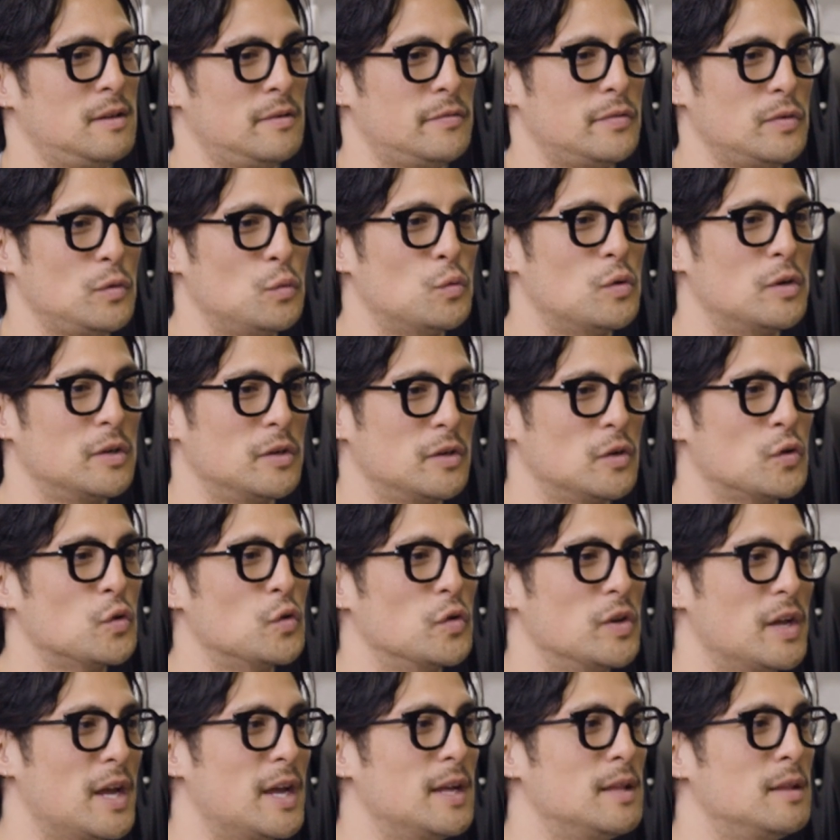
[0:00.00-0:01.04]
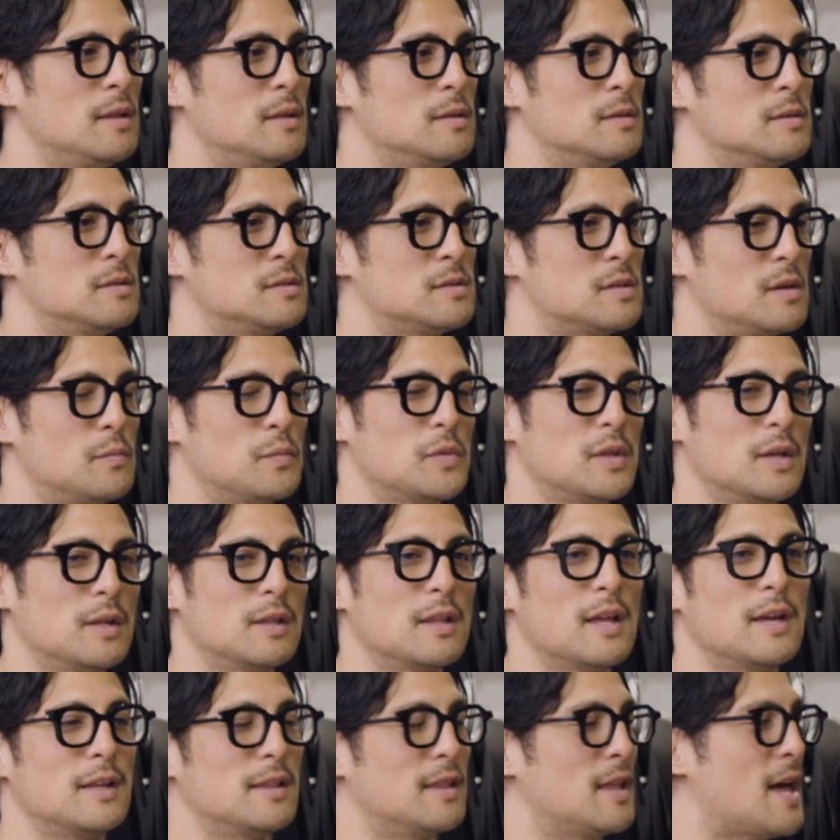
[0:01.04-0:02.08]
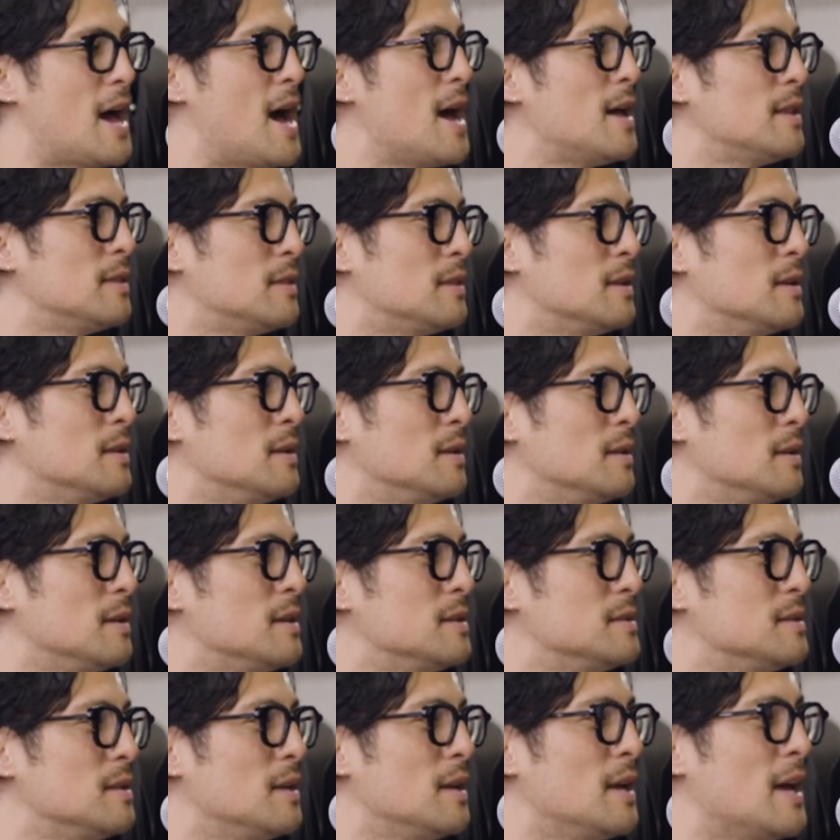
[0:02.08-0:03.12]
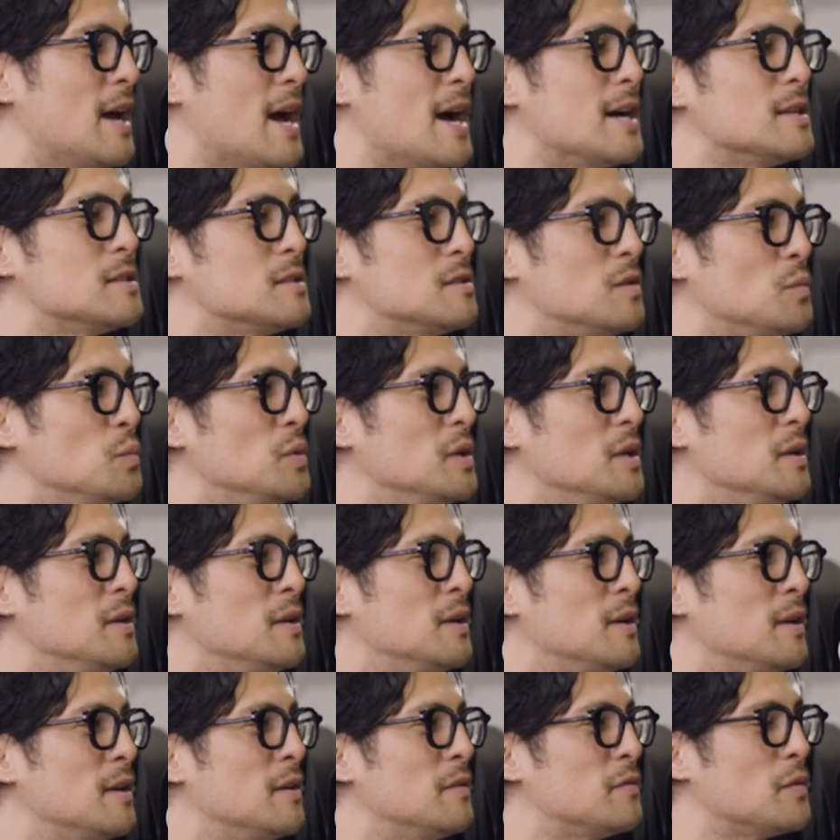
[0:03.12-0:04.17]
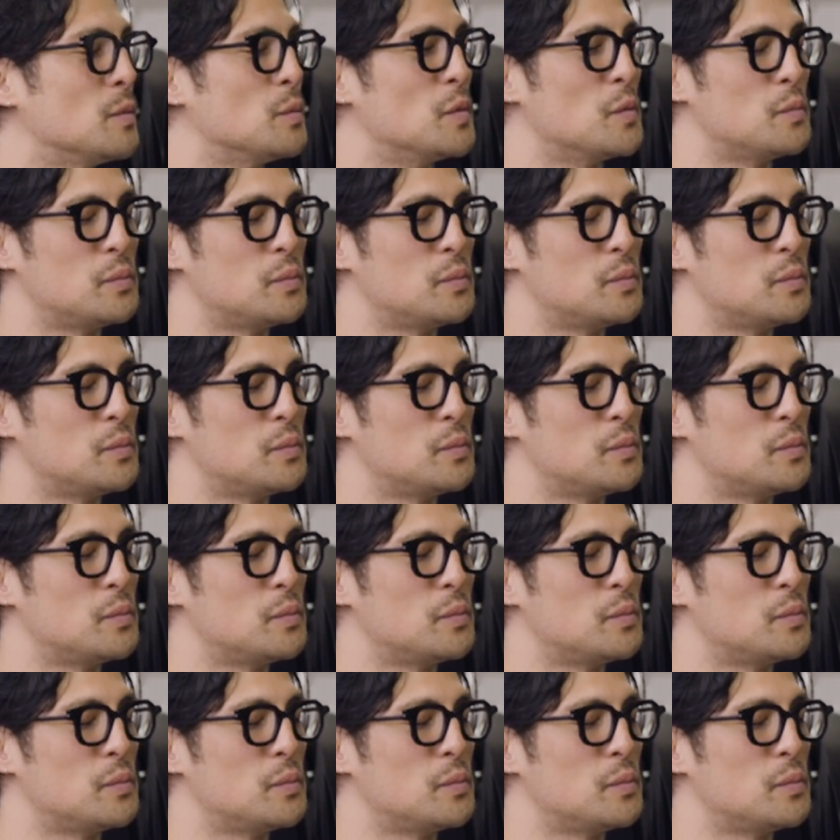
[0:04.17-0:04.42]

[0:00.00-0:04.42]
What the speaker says: if you want to create something like that, then it has to be from a